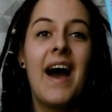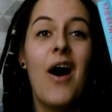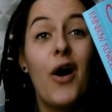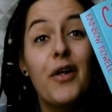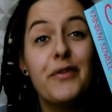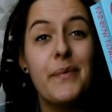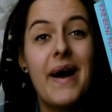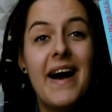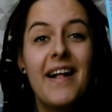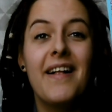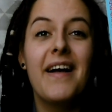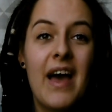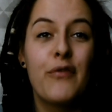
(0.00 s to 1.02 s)
All
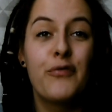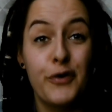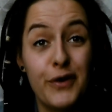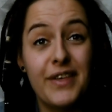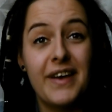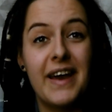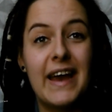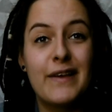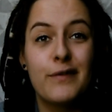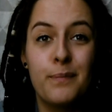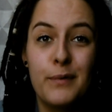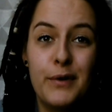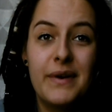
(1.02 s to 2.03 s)
while further
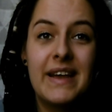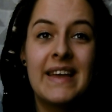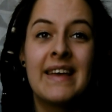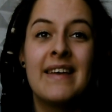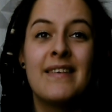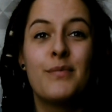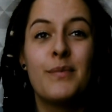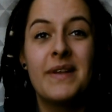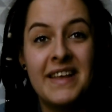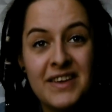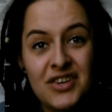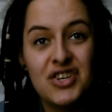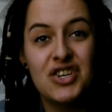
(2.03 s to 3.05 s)
exploring his
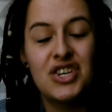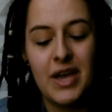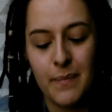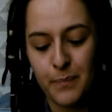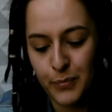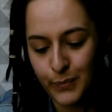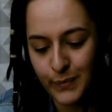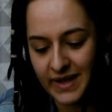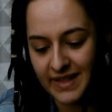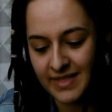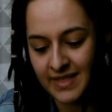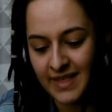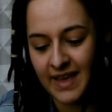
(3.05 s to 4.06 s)
relationship with
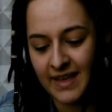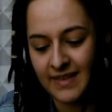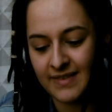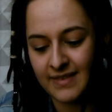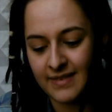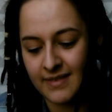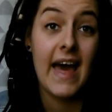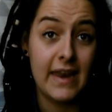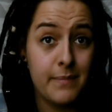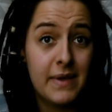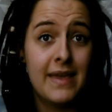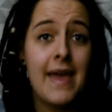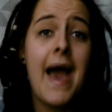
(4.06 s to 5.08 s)
his
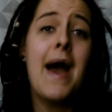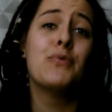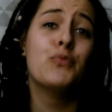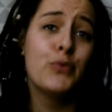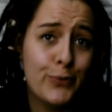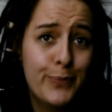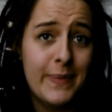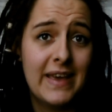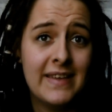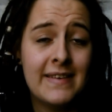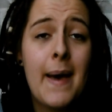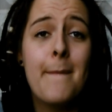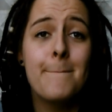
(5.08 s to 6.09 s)
enemy and
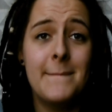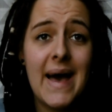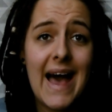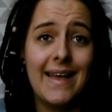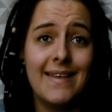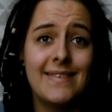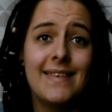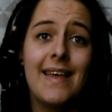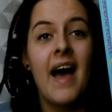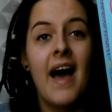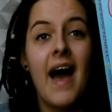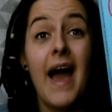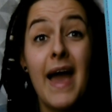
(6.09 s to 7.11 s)
roommate Baz.
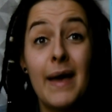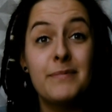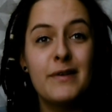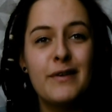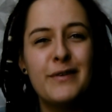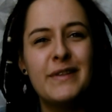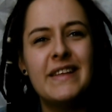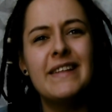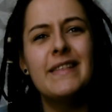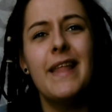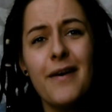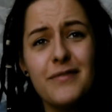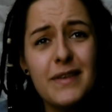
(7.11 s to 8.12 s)
I absolutely
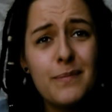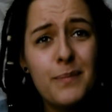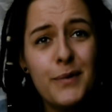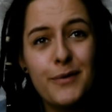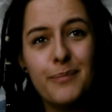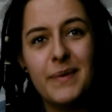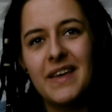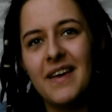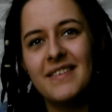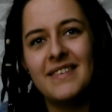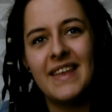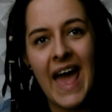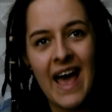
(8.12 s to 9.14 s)
love this book
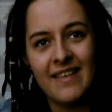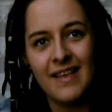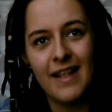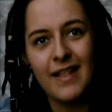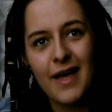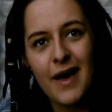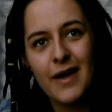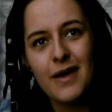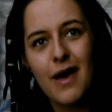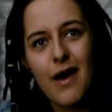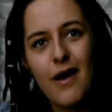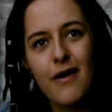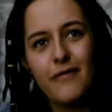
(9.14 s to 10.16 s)
because it has a lot
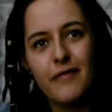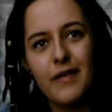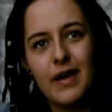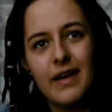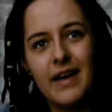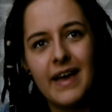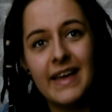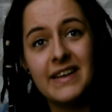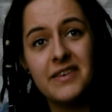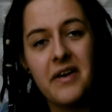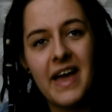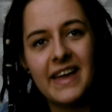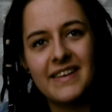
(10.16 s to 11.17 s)
of
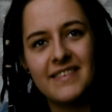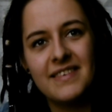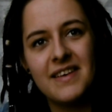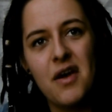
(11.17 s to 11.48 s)
indirect